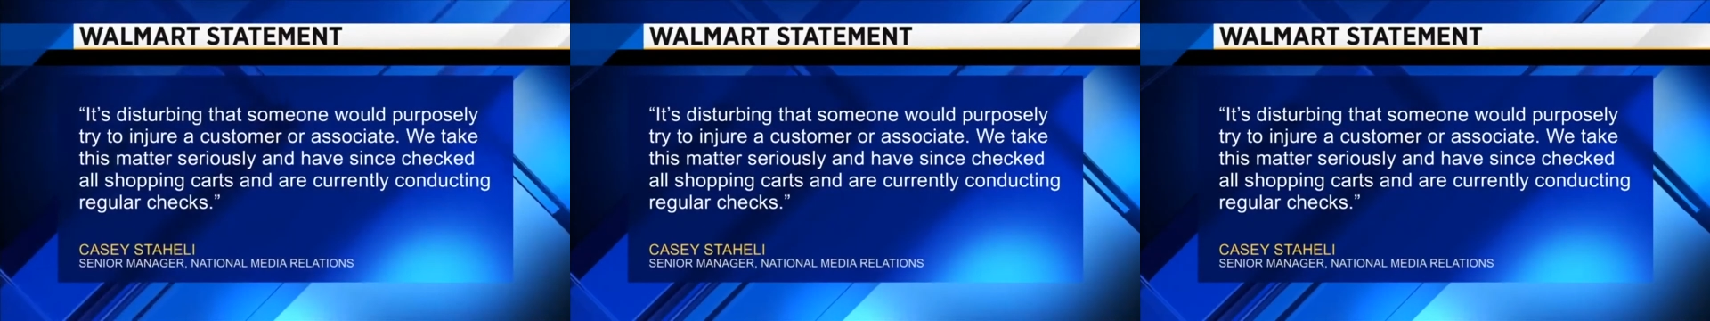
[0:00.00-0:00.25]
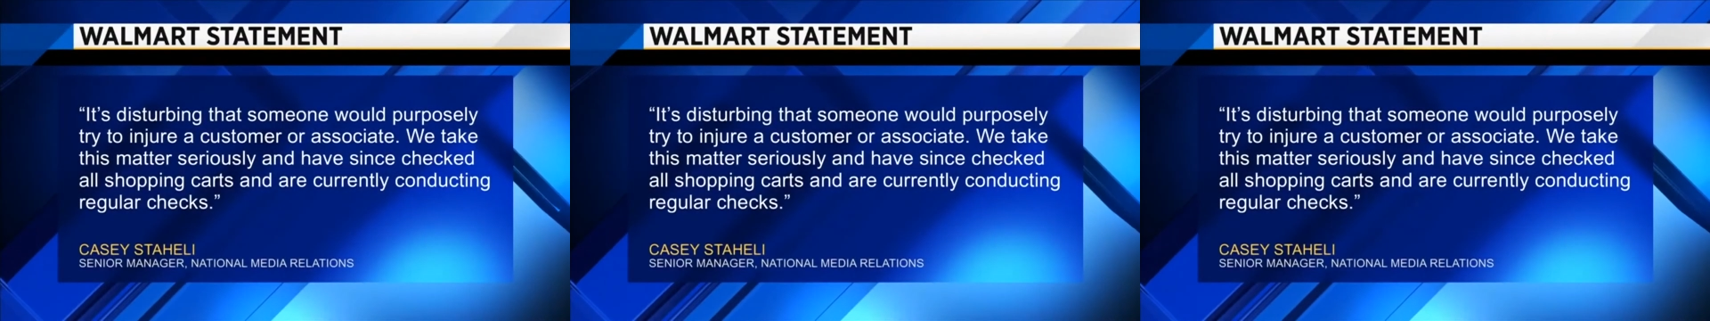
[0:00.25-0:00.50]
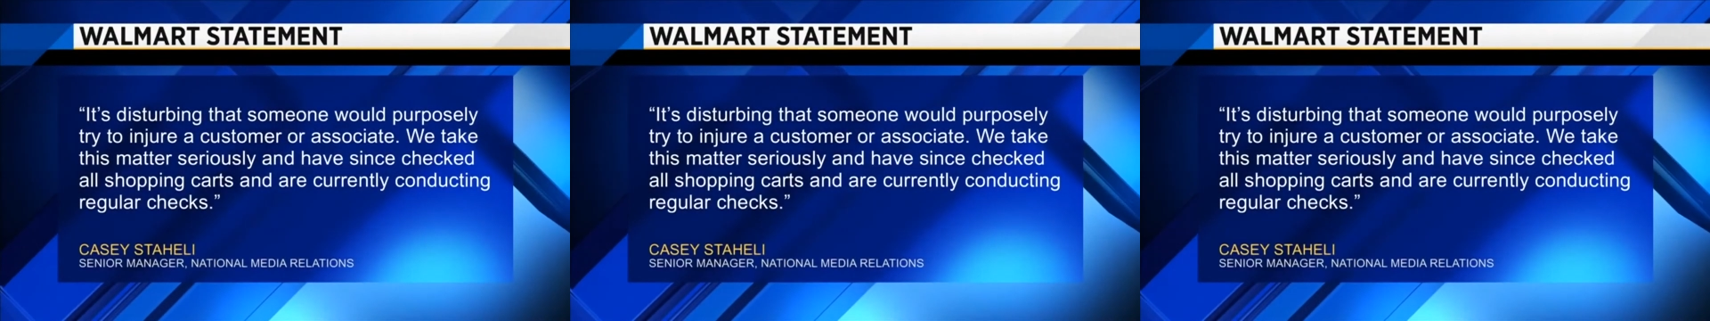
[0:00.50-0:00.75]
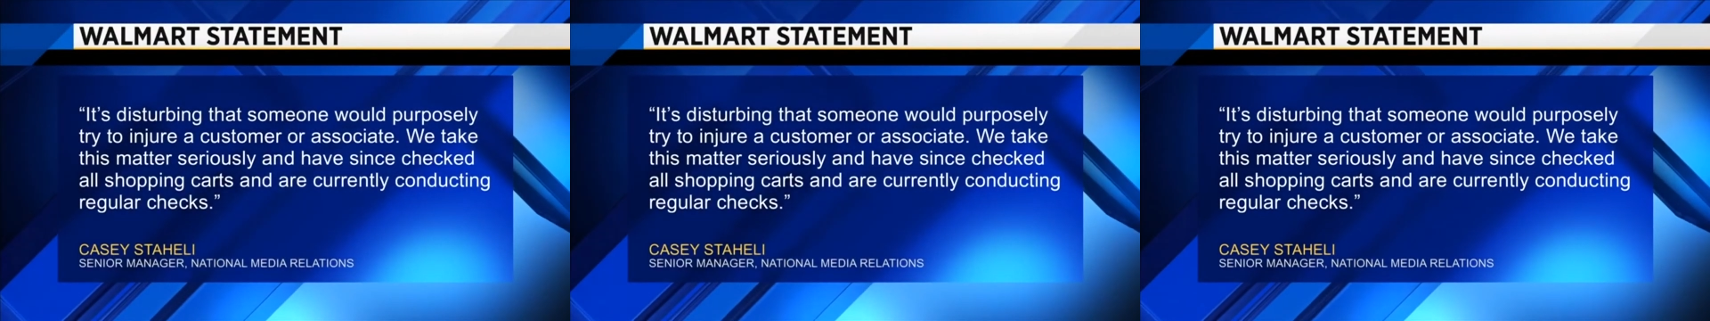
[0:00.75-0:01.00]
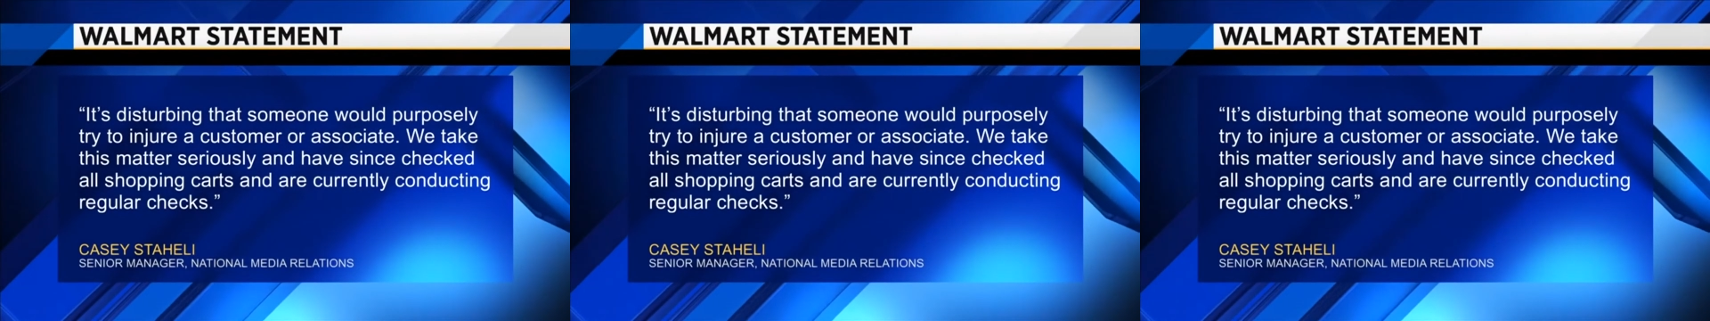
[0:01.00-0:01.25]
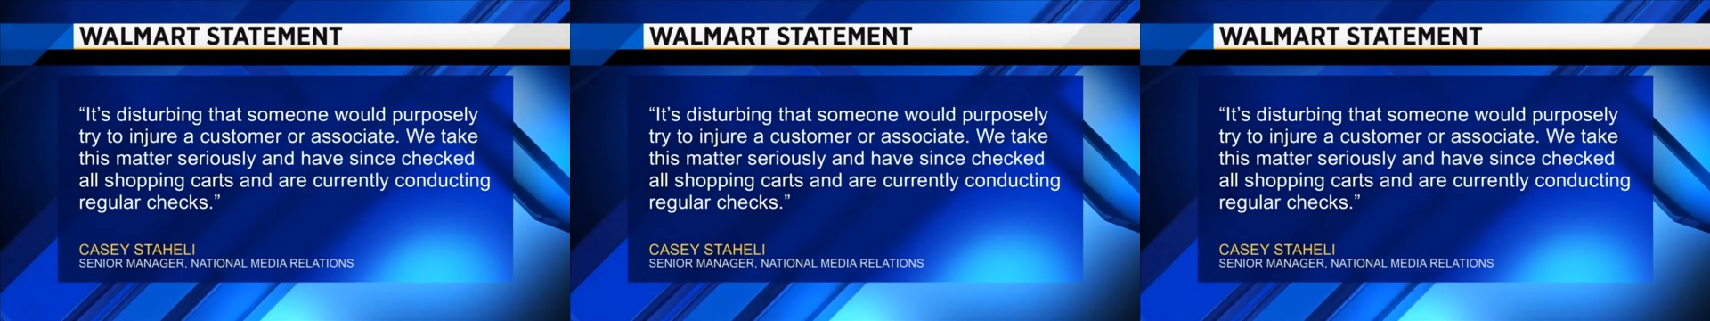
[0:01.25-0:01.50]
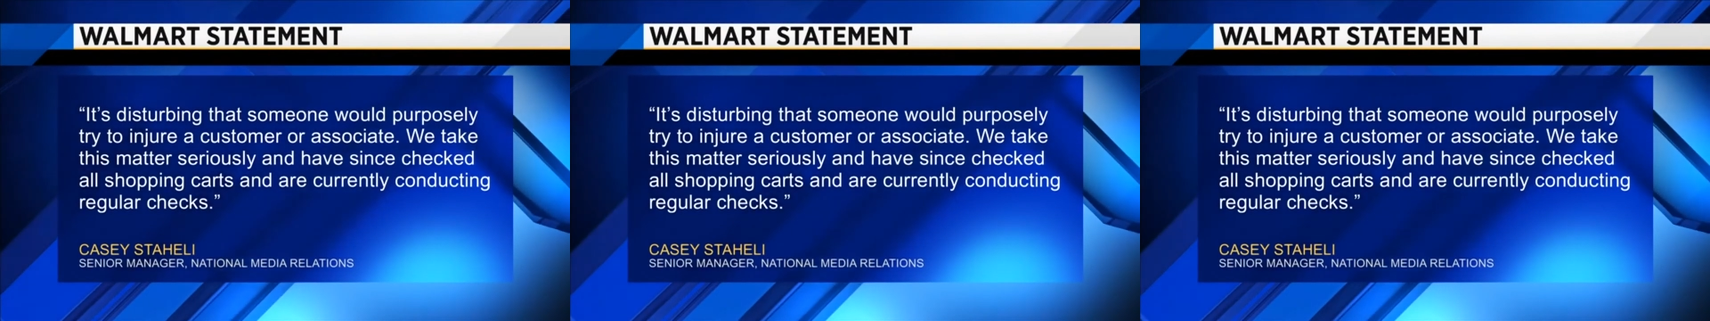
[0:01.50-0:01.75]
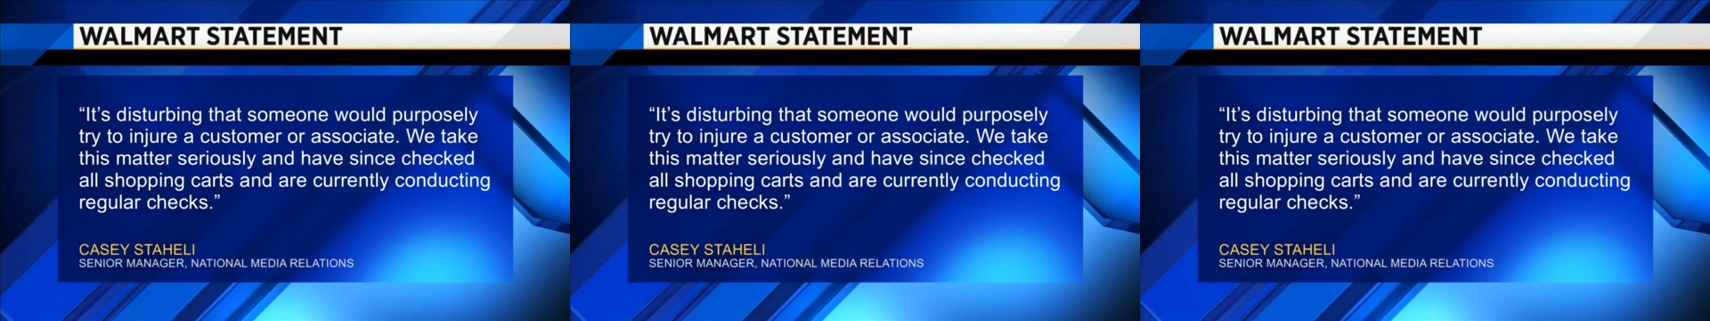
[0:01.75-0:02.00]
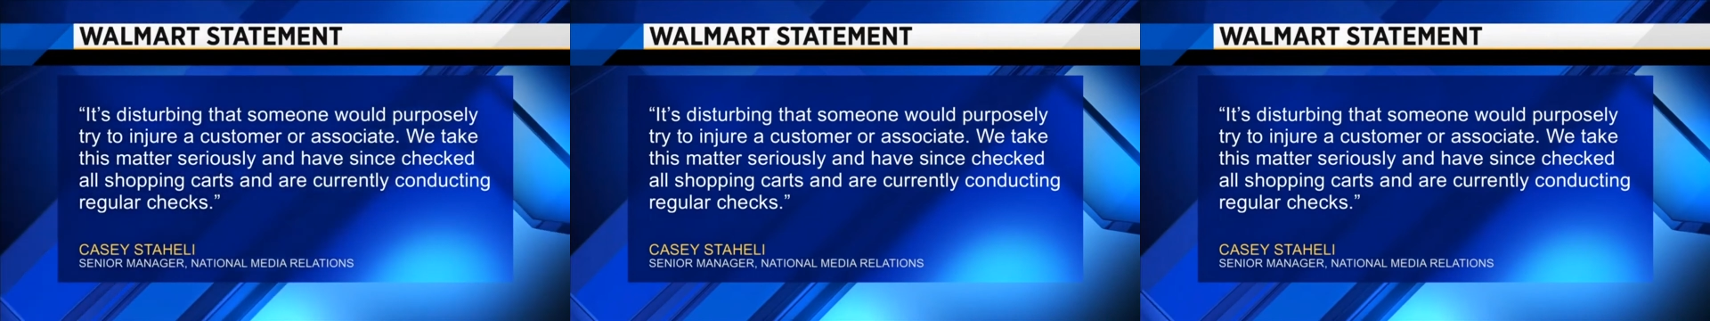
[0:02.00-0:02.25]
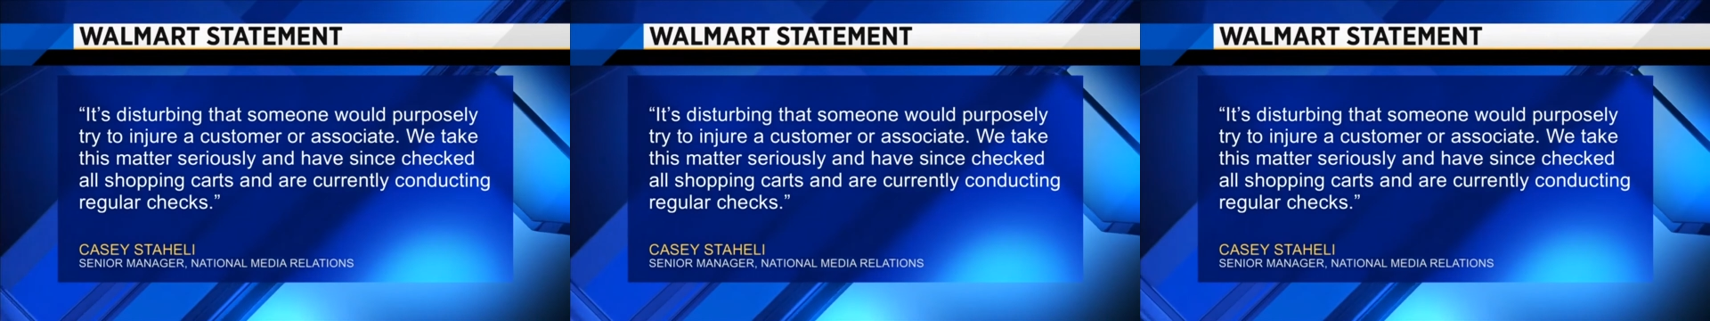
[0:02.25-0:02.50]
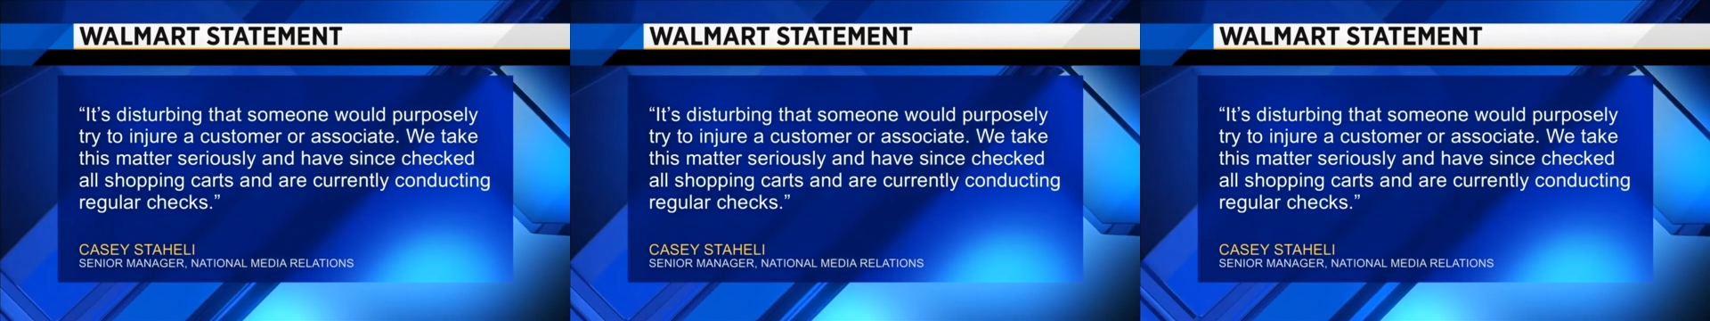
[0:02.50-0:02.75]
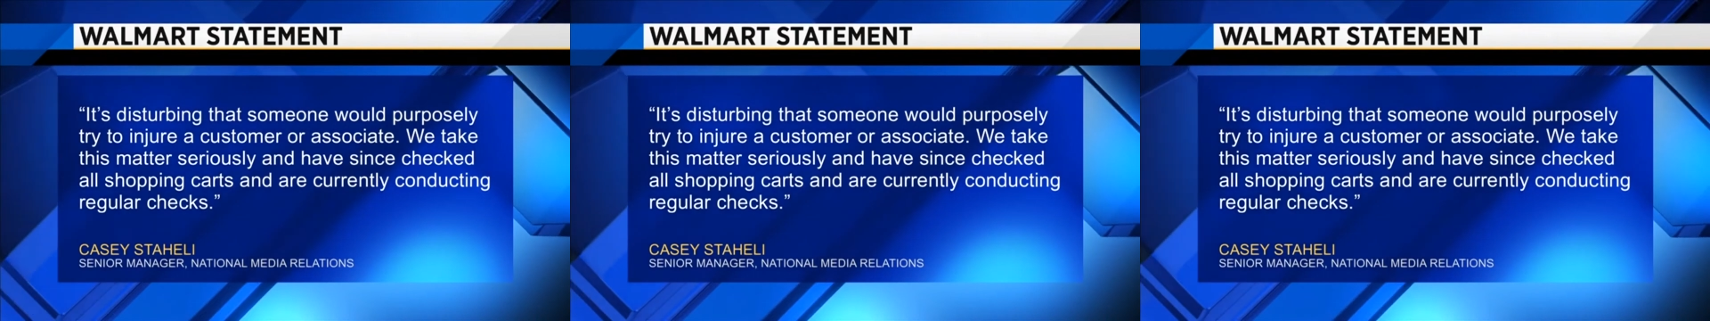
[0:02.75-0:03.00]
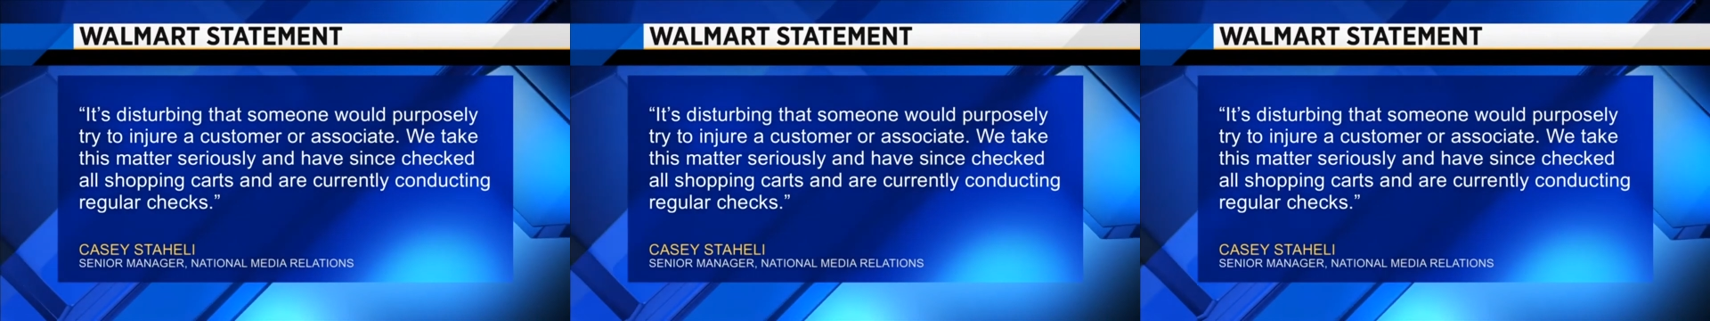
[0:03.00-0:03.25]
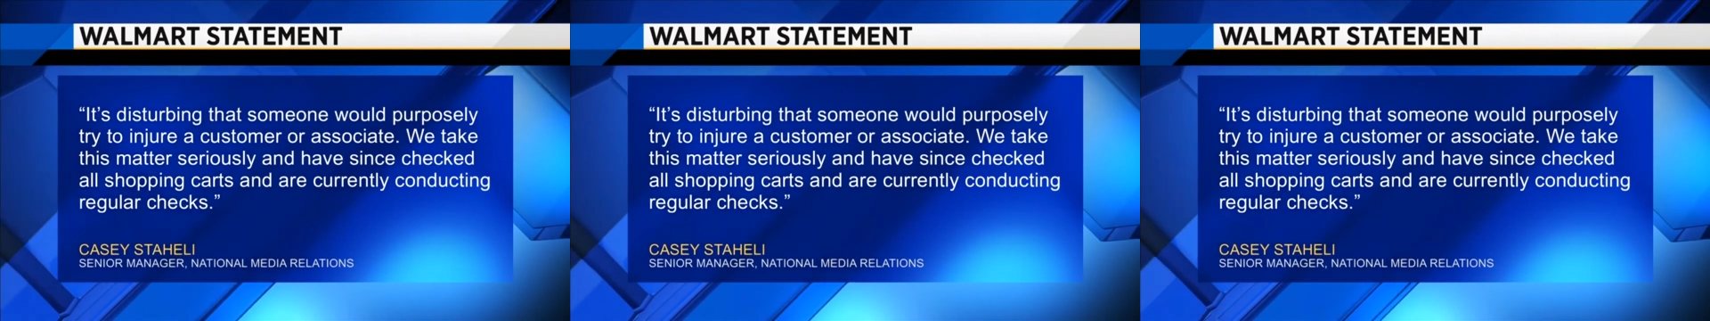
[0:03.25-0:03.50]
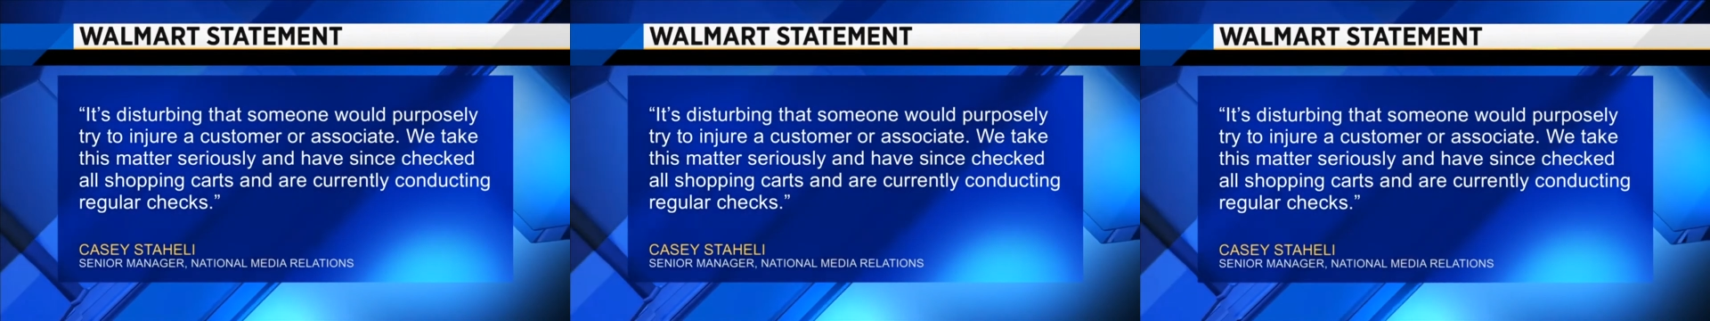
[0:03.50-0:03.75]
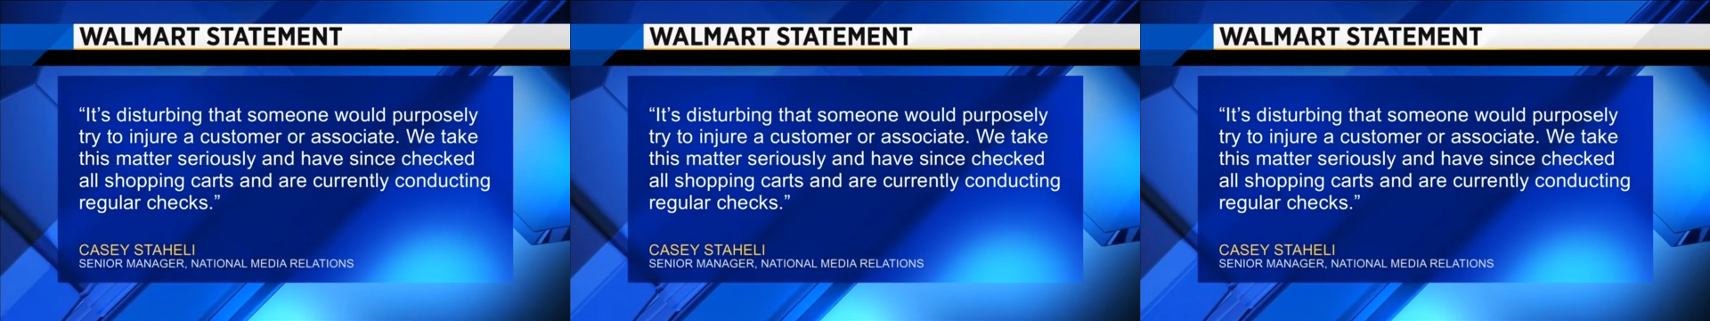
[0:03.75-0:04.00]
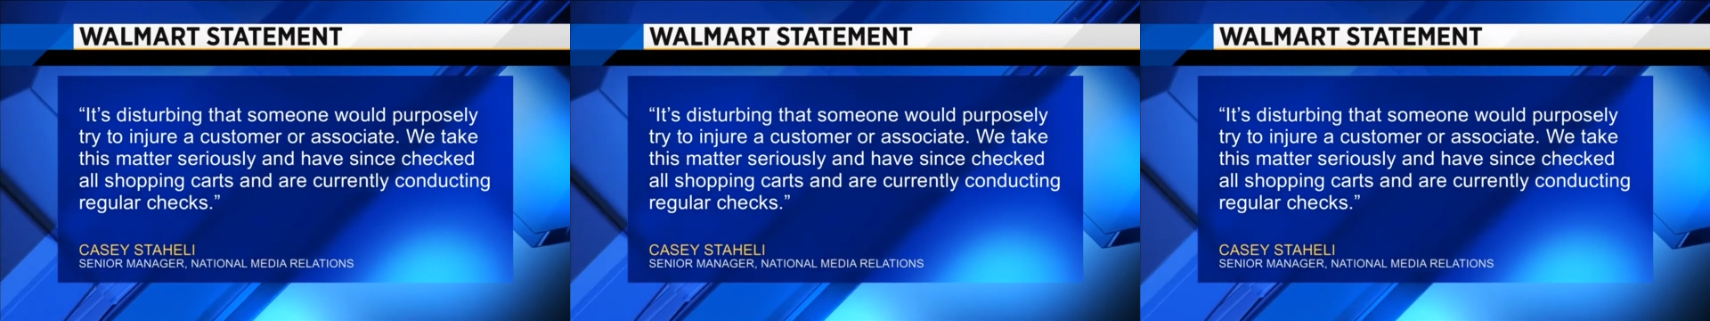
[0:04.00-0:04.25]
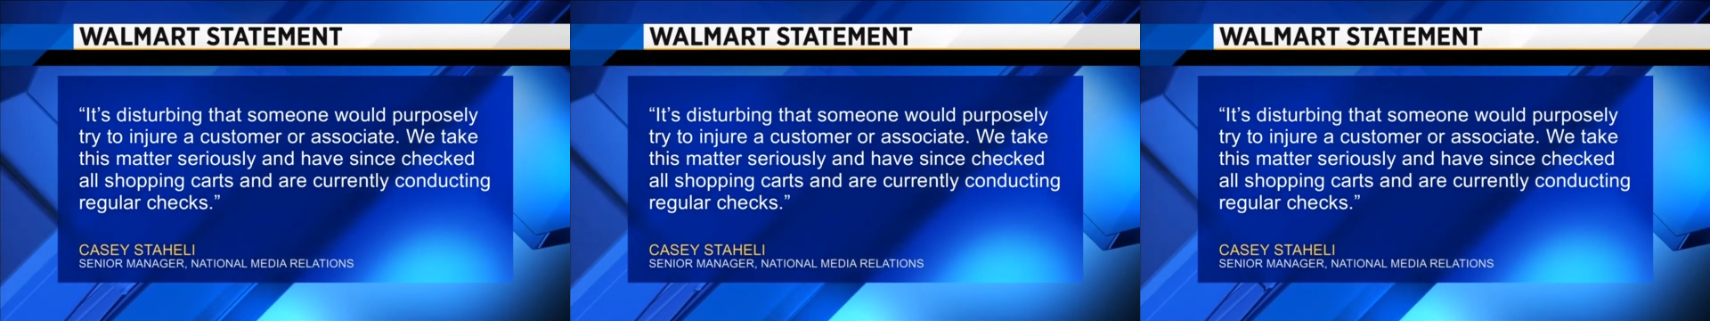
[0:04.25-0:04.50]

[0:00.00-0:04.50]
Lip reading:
(no speaker visible)